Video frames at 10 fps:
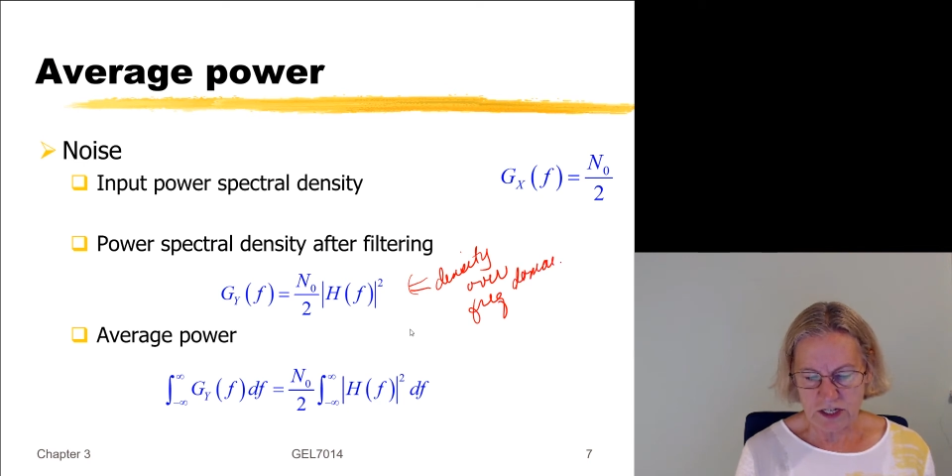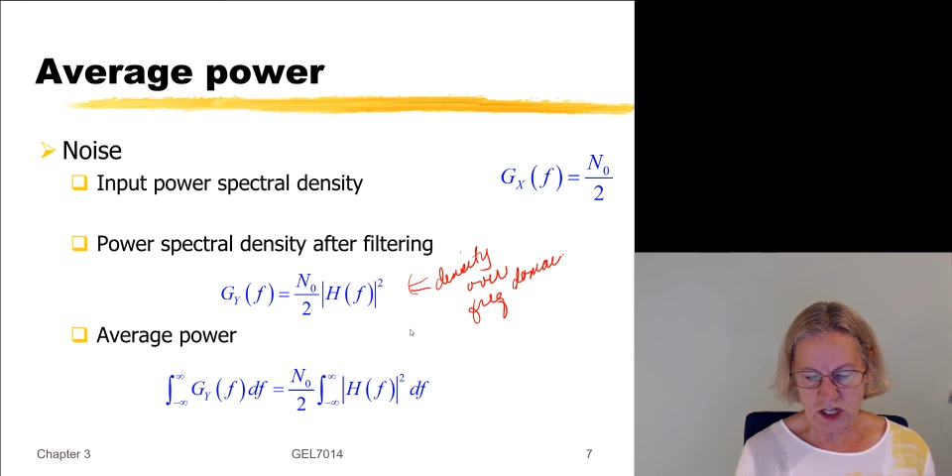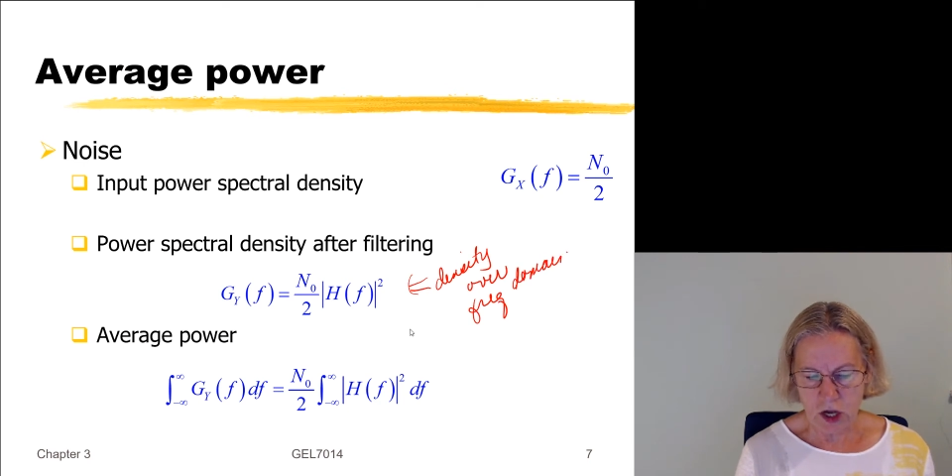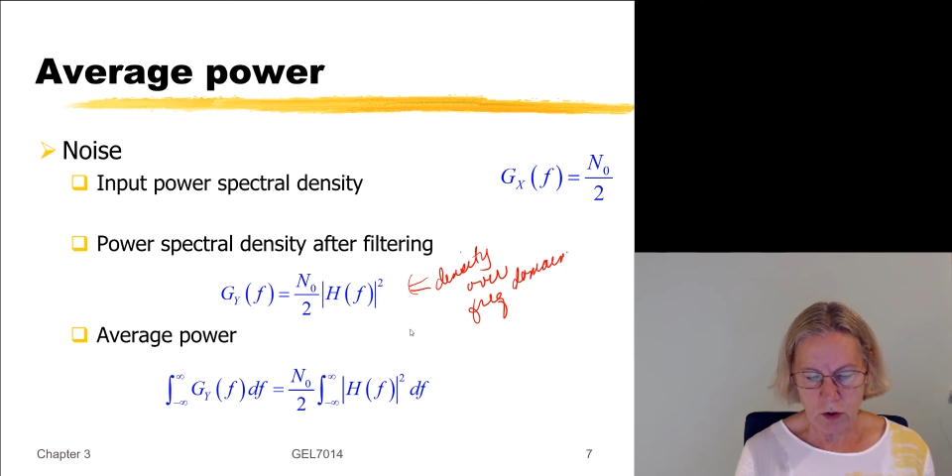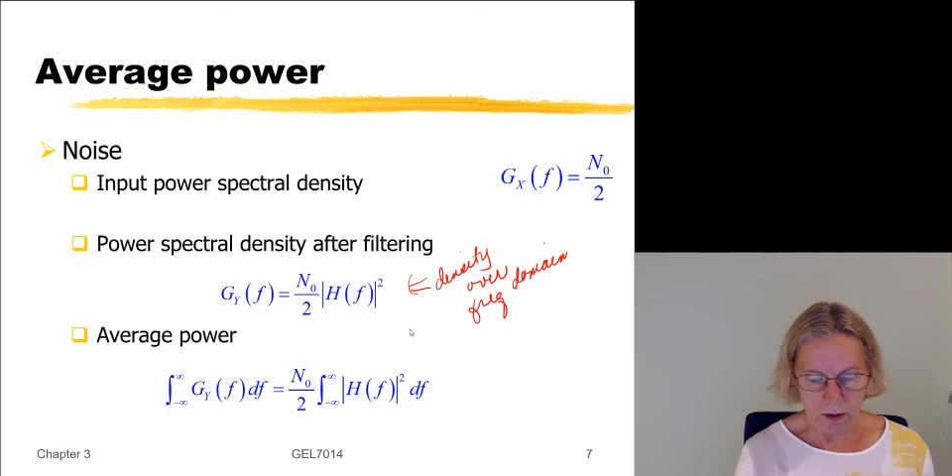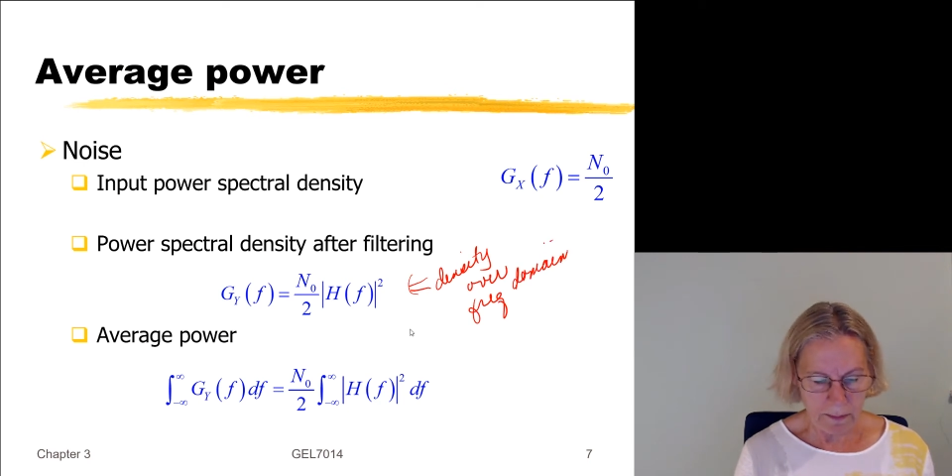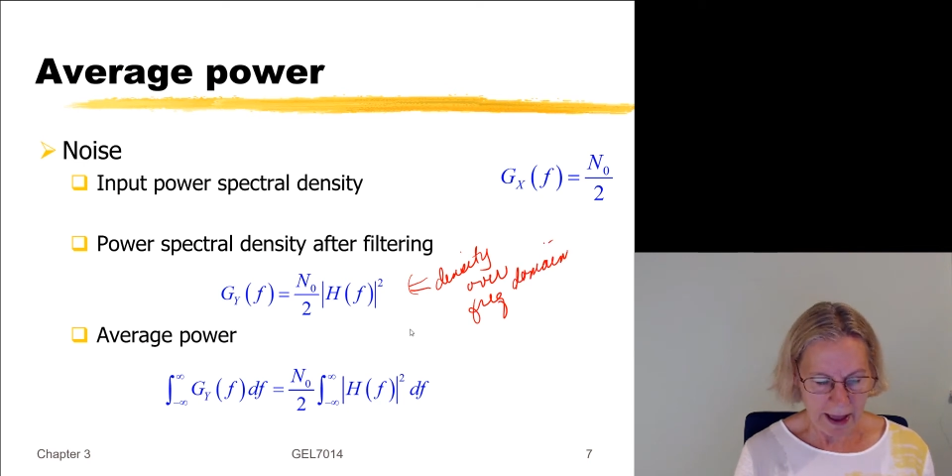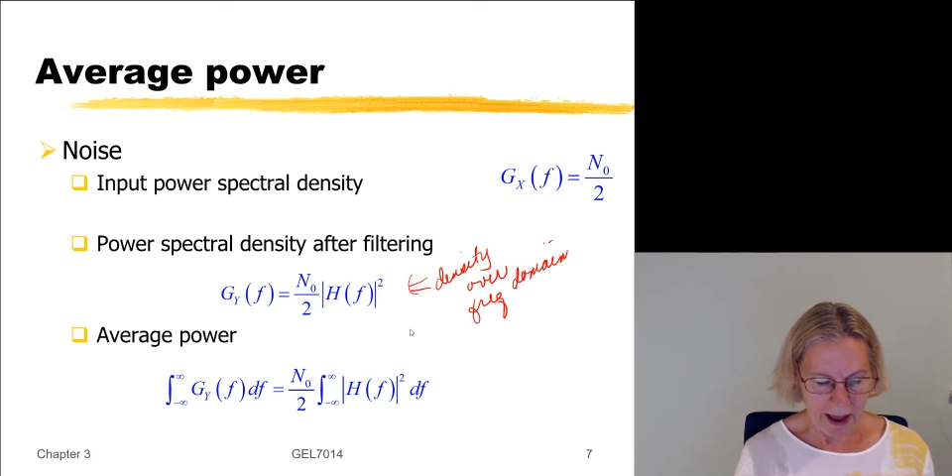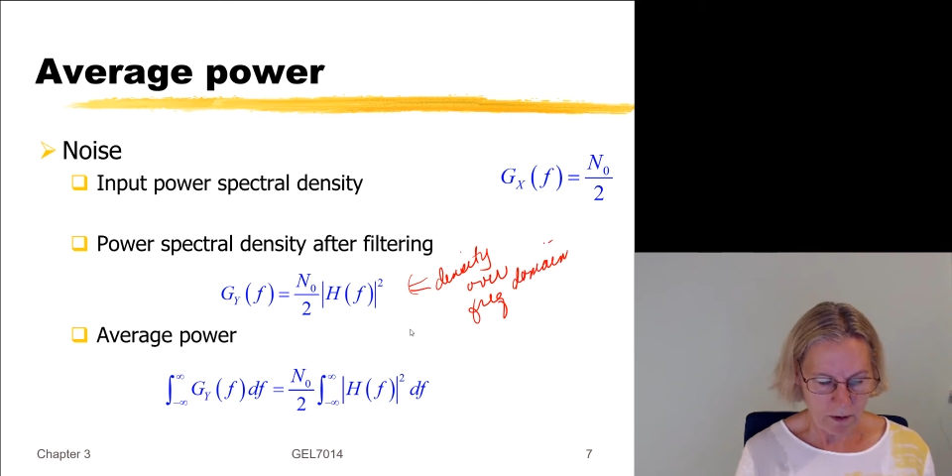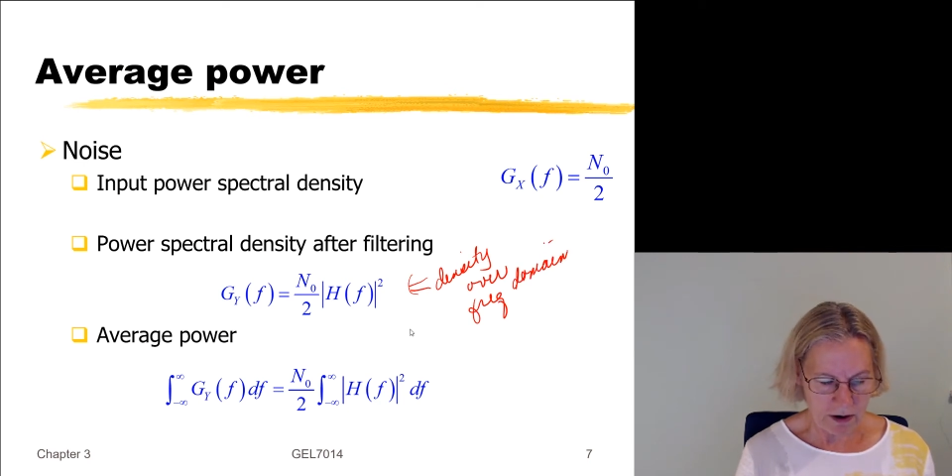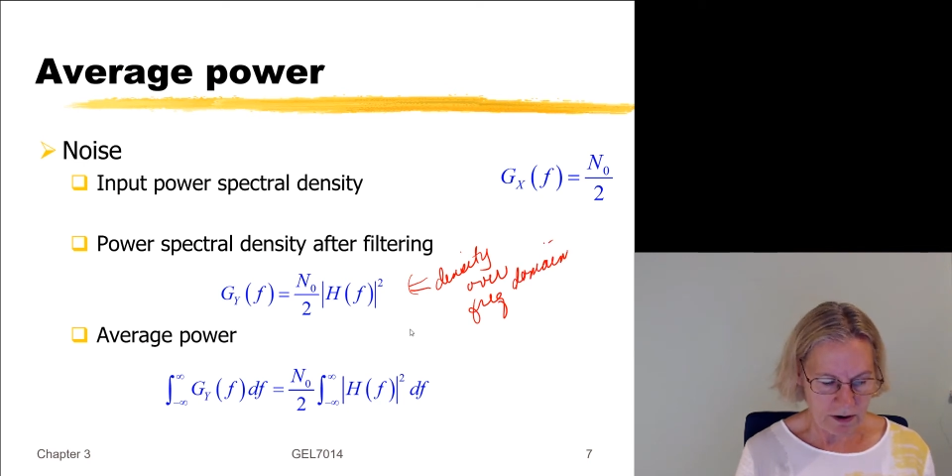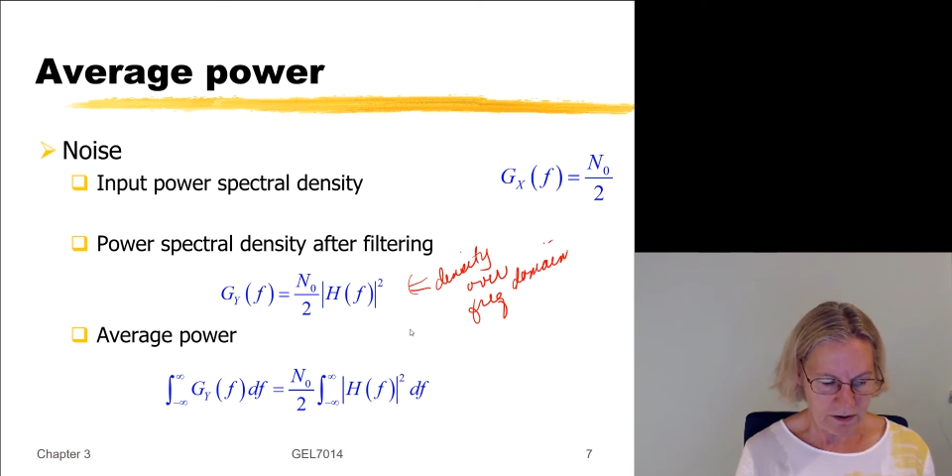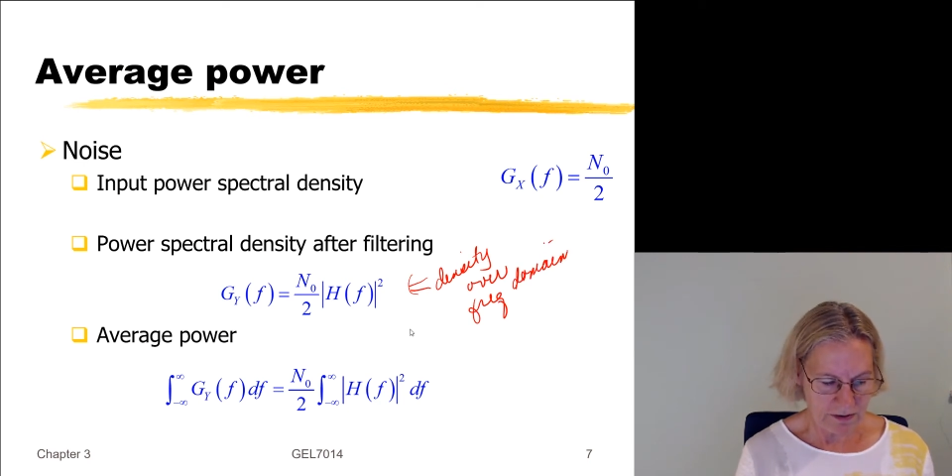total power,